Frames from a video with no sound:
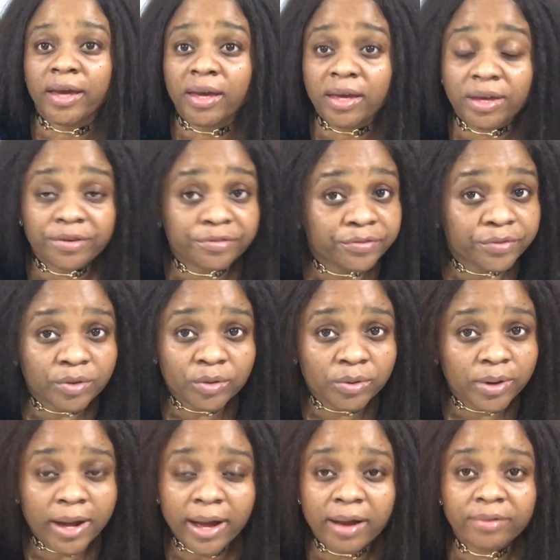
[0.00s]
If you
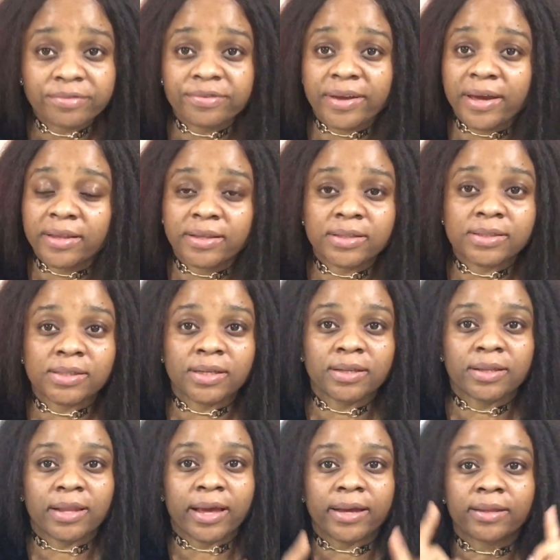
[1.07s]
have
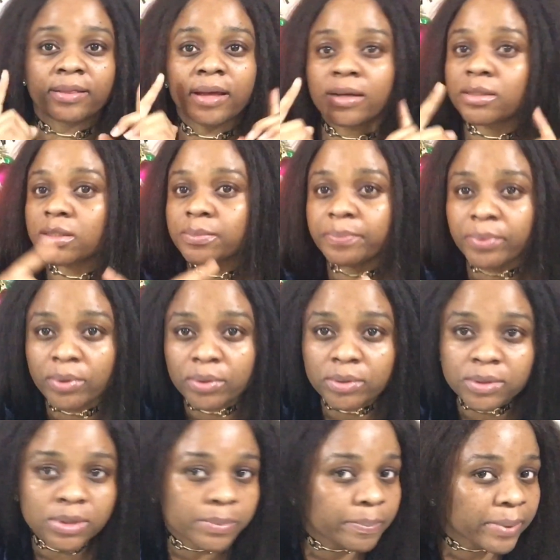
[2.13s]
anything like that,
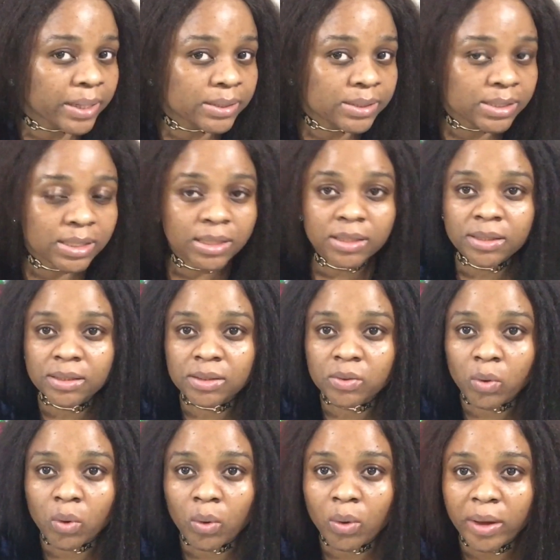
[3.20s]
spots, patches,
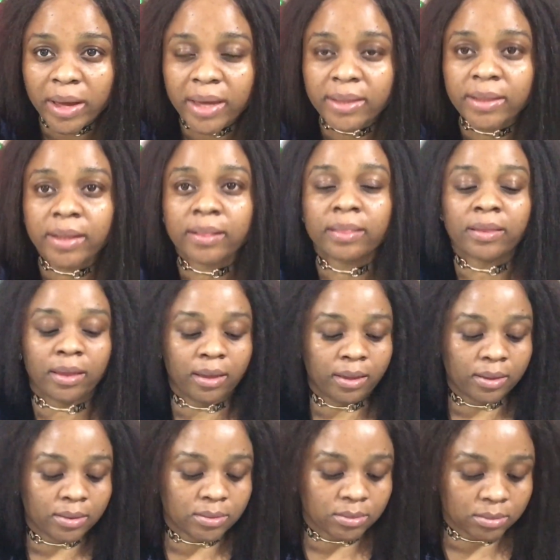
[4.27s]
or
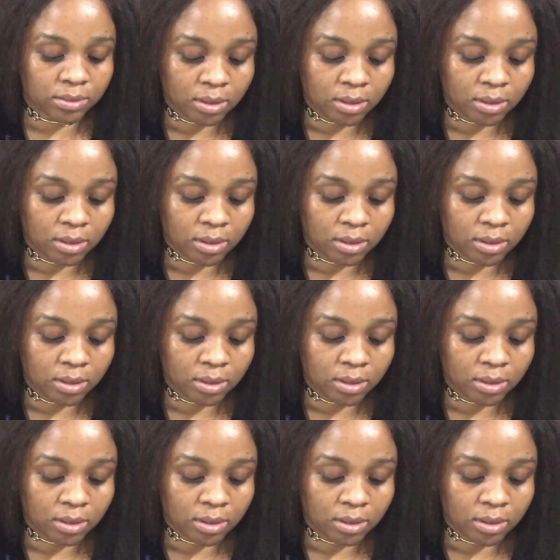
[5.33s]
anything,